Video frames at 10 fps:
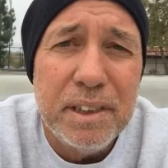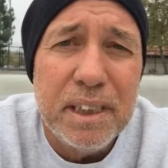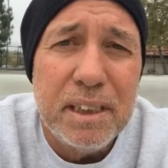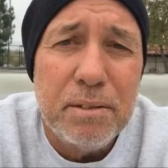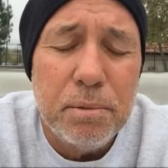
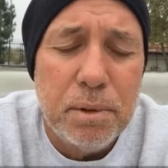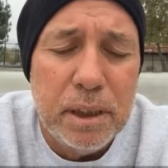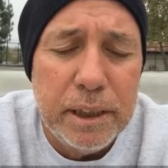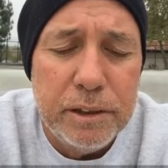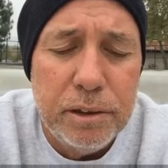It's
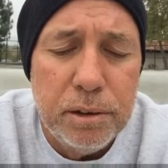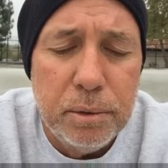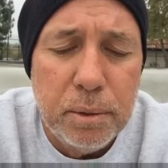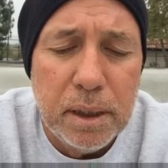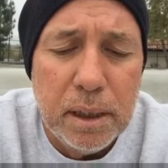really
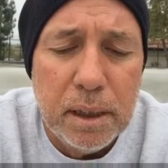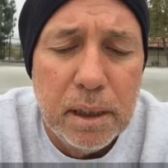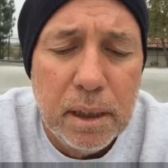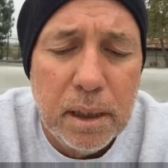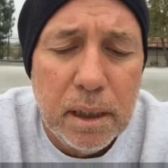to
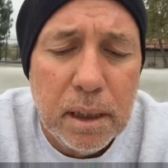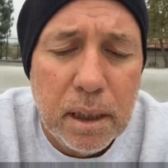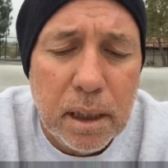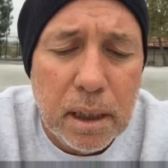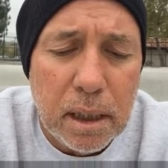
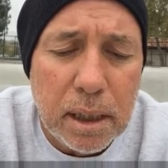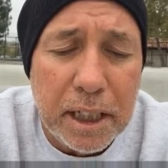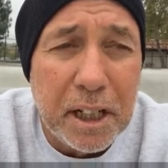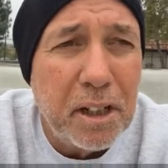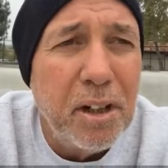
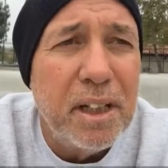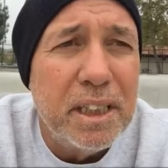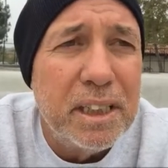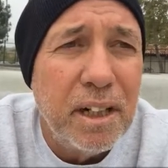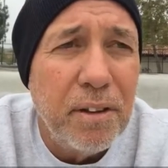
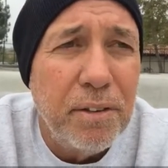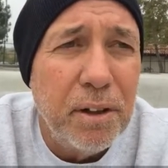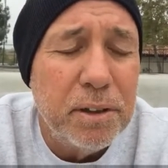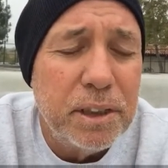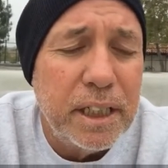encourage
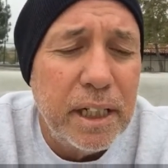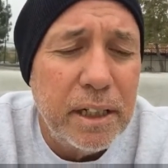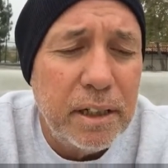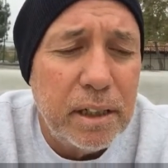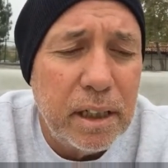those that
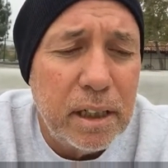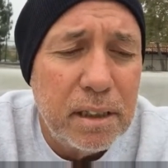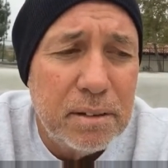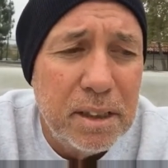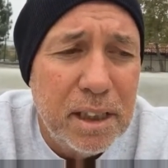are,